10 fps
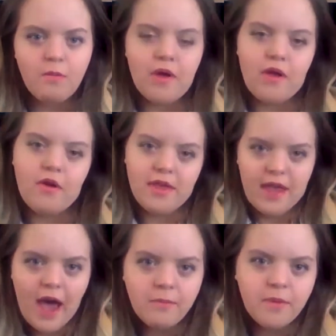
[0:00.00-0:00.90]
but are
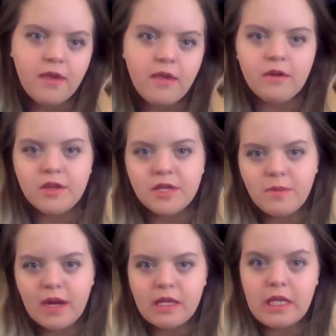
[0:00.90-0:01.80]
they happy? Are they
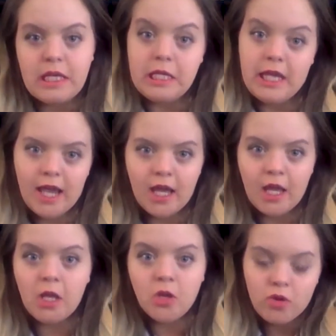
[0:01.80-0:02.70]
smiling? Do they
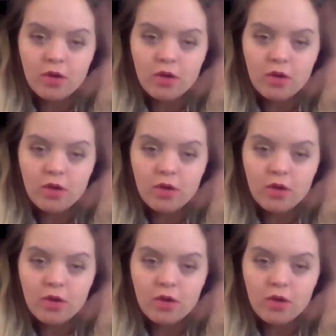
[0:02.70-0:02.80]
hate it?